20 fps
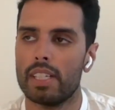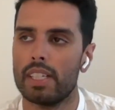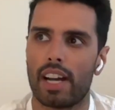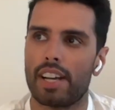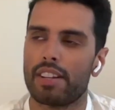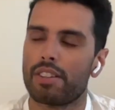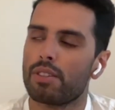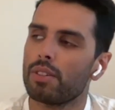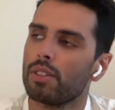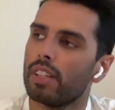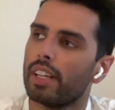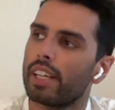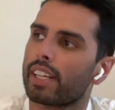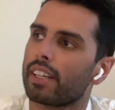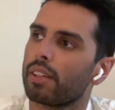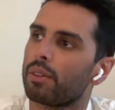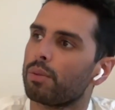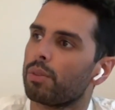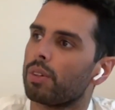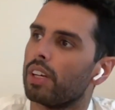I still like
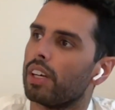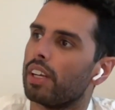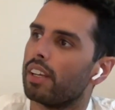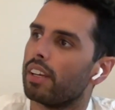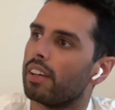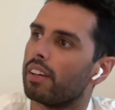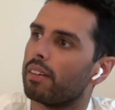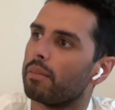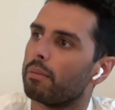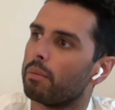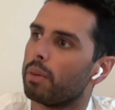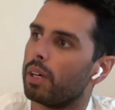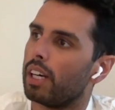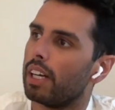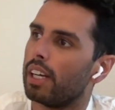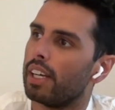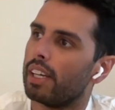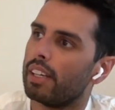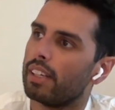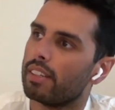it when
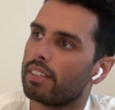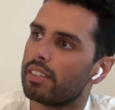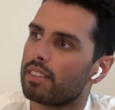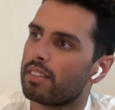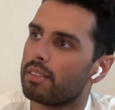my